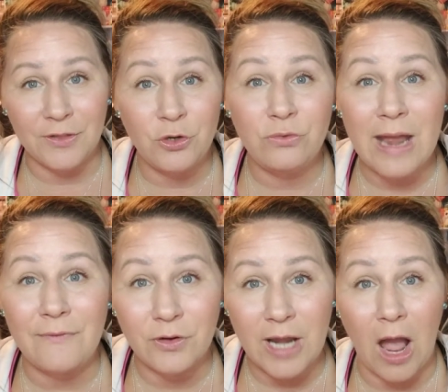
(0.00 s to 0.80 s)
You
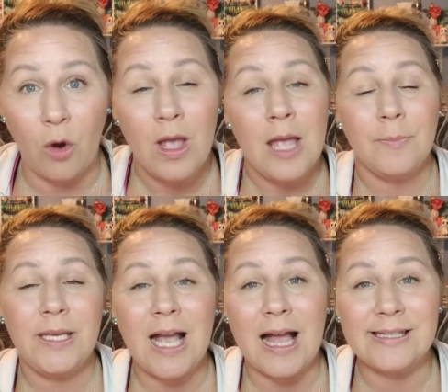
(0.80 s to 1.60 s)
never know,
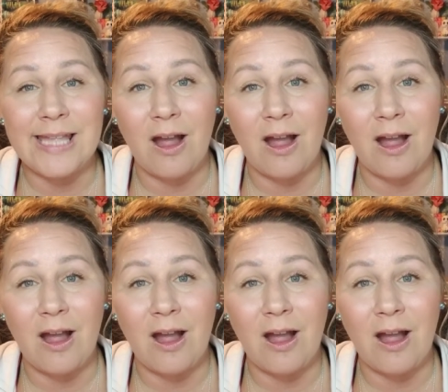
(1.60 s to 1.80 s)
because they